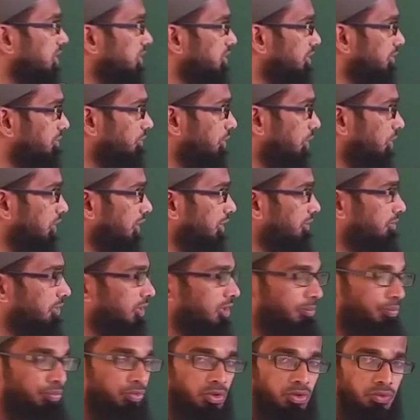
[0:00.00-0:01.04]
the 45
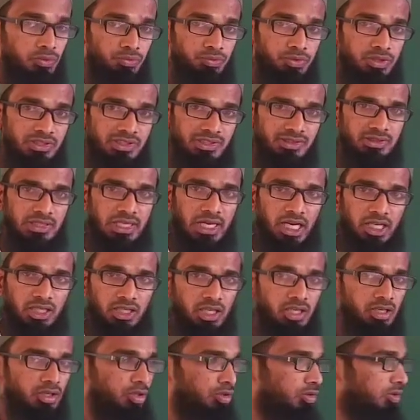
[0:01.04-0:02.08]
which is
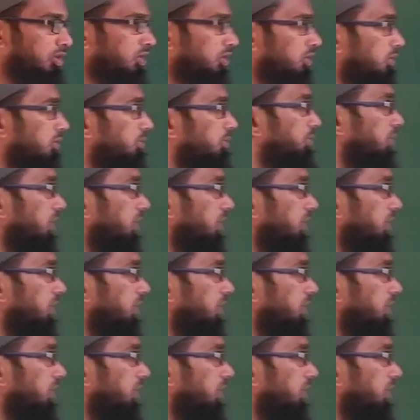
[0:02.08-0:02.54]
acting on that